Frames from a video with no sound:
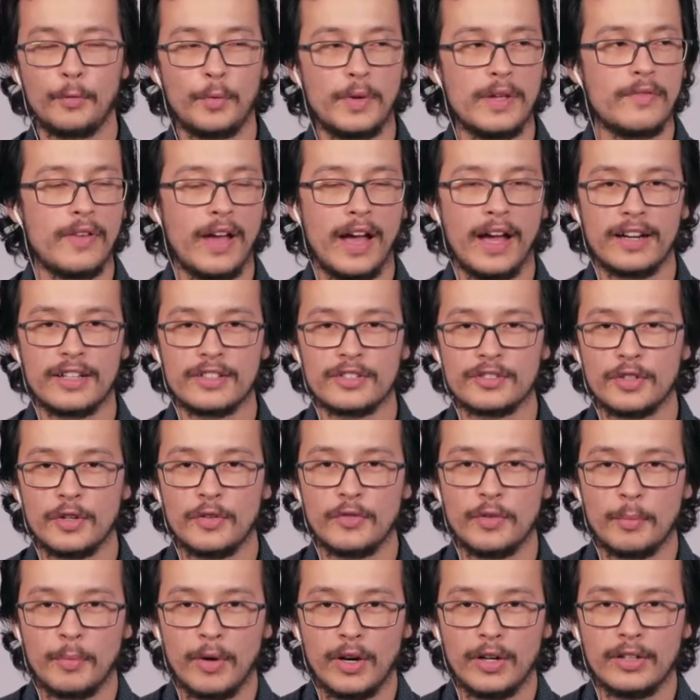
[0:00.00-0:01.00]
we've had at
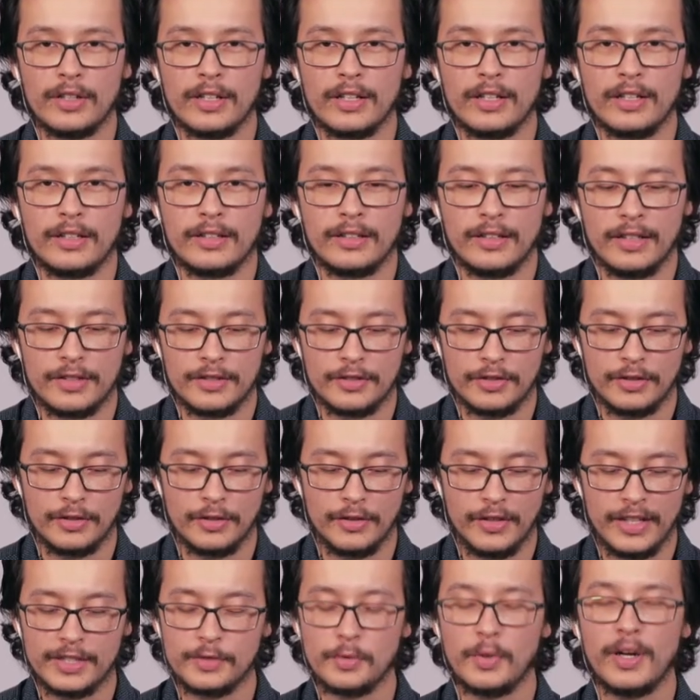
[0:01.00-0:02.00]
Zova Marketing
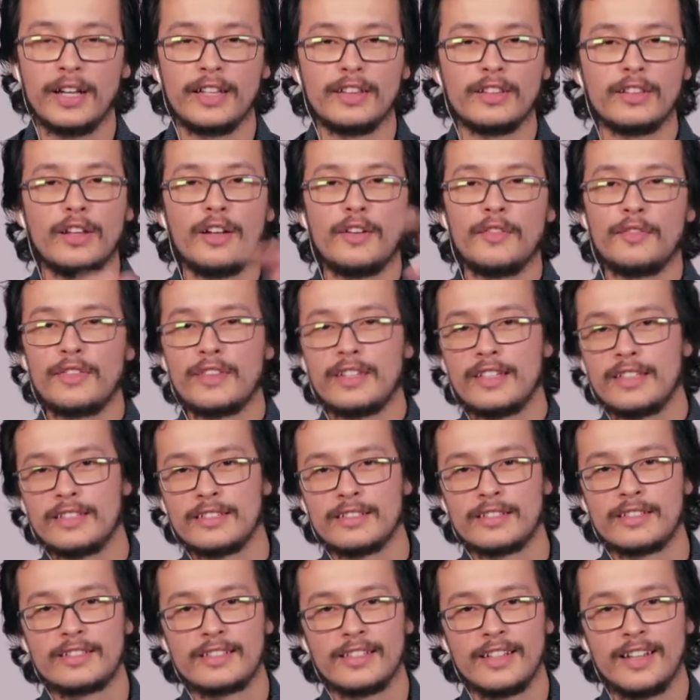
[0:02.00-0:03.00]
internal. That's why I love
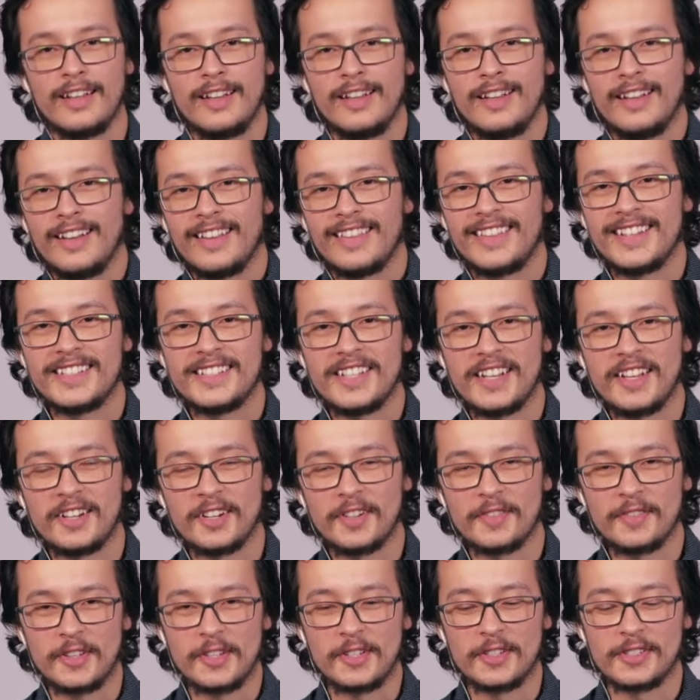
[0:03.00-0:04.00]
these
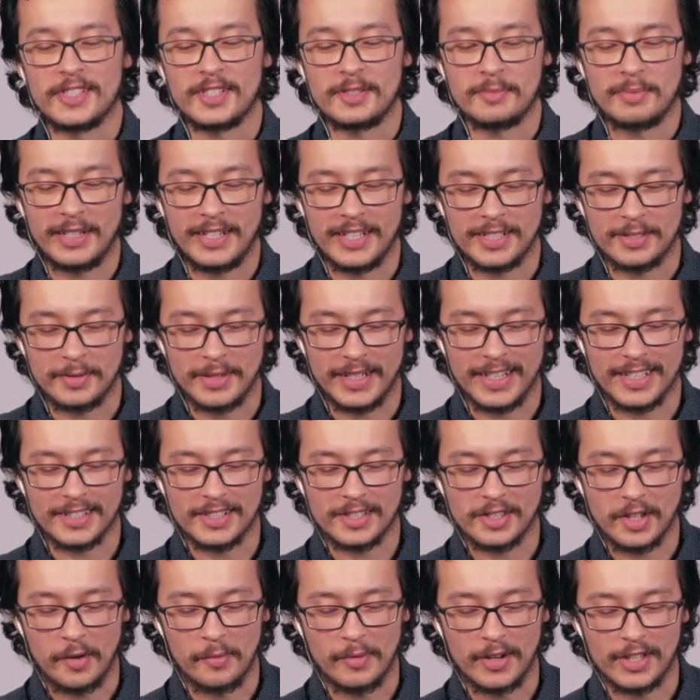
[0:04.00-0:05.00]
interviews, is because we
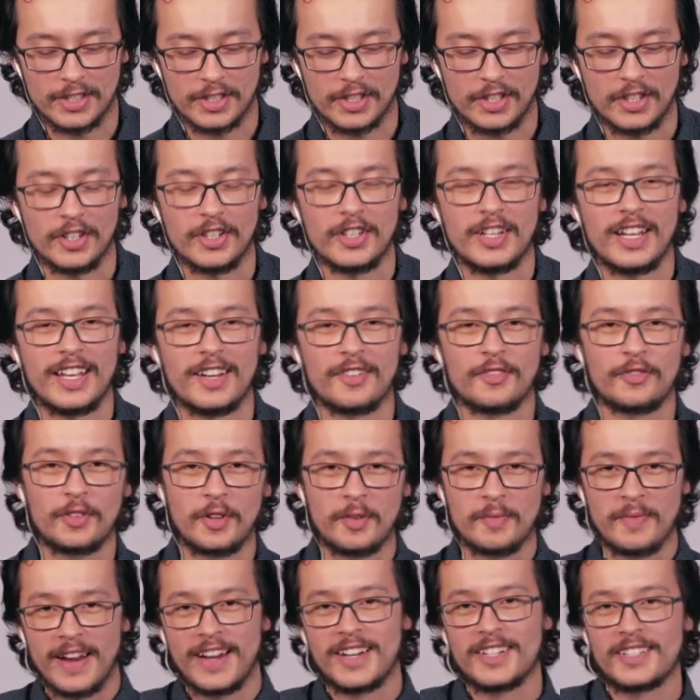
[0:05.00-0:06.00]
get so much good
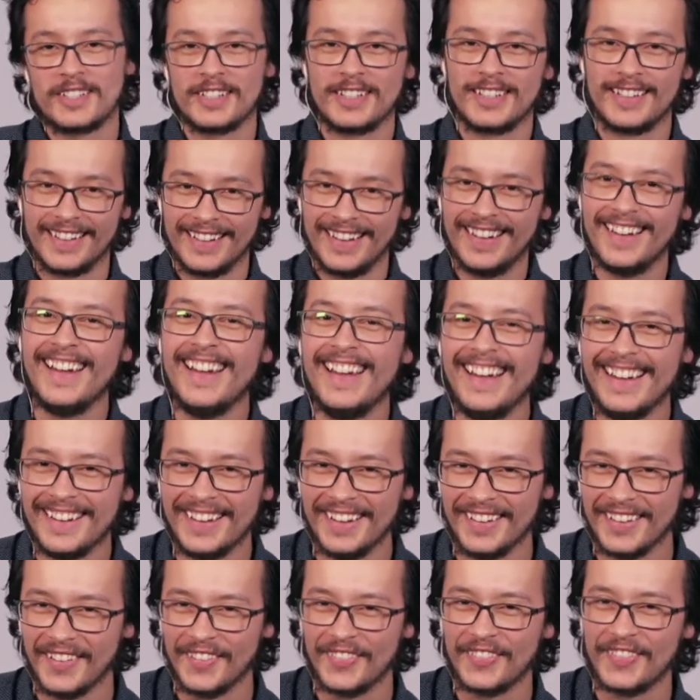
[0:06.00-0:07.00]
information
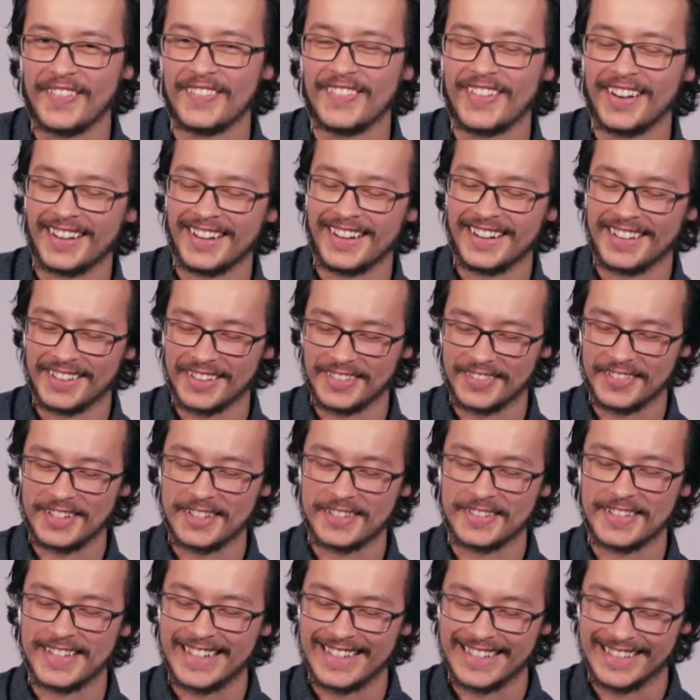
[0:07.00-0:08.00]
from our
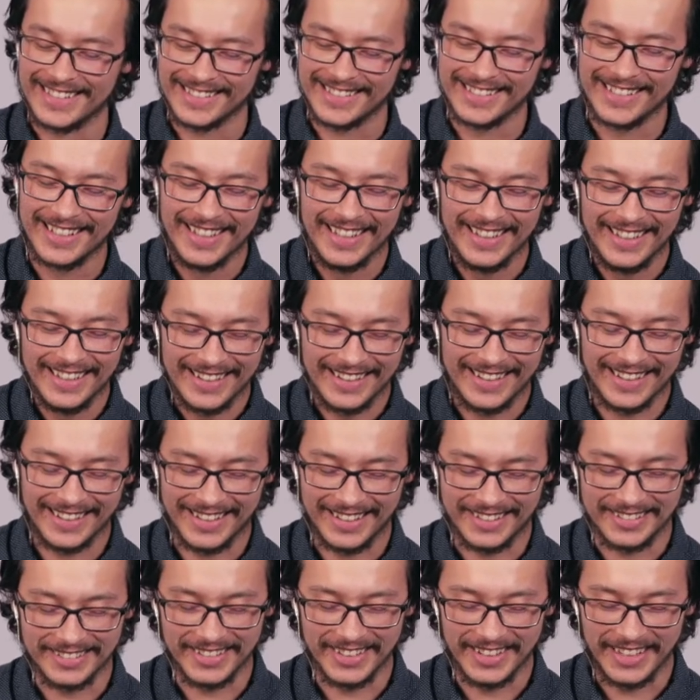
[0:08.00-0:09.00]
interviewees that
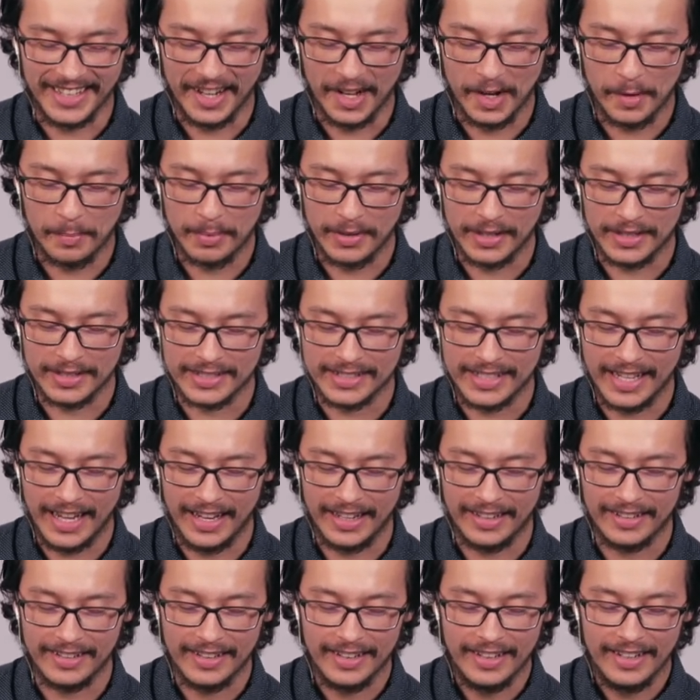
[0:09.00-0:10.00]
can really help us.
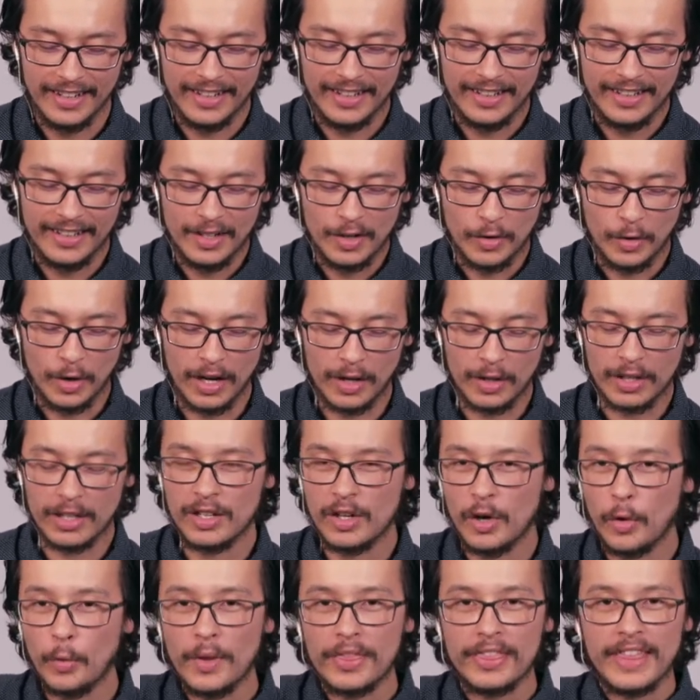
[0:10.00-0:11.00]
And
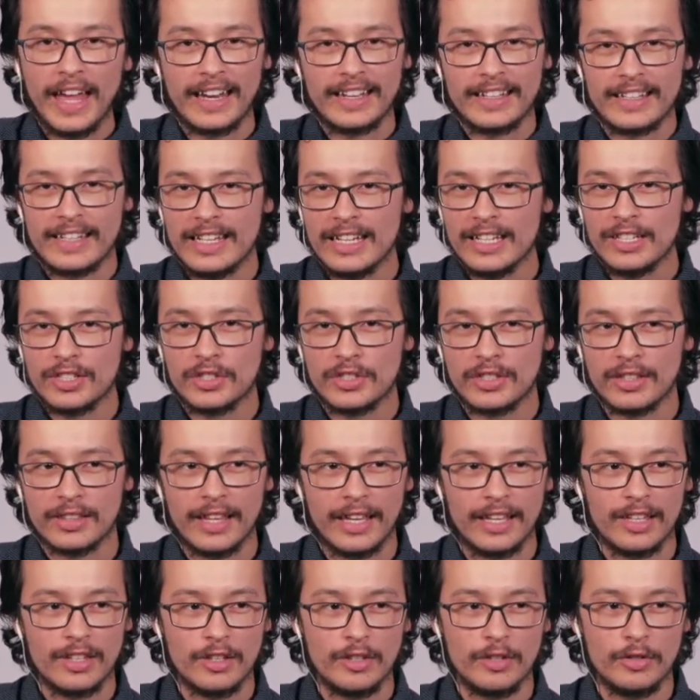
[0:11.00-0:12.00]
with that niche that